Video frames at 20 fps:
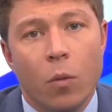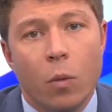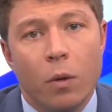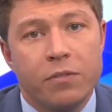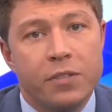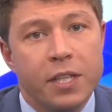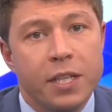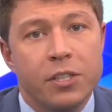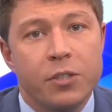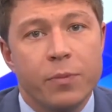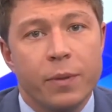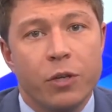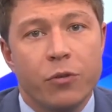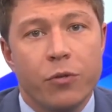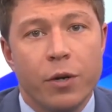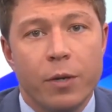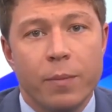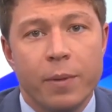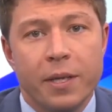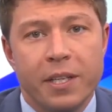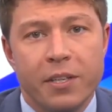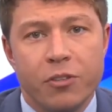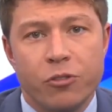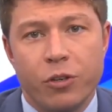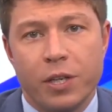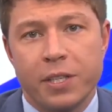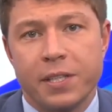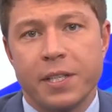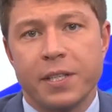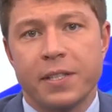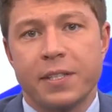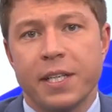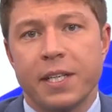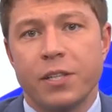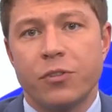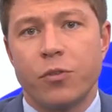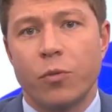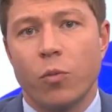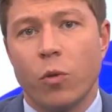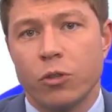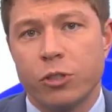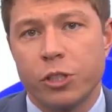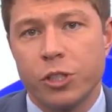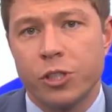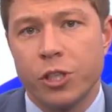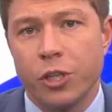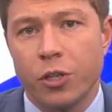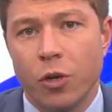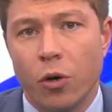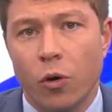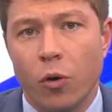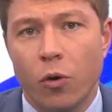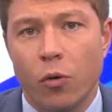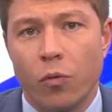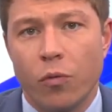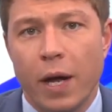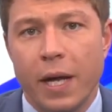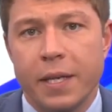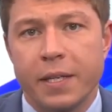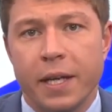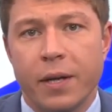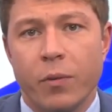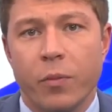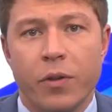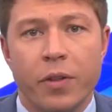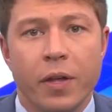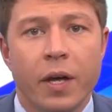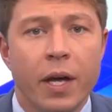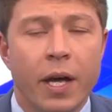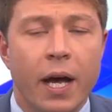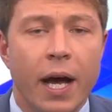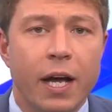We've seen some incredibly distressing scenes from Washington already, with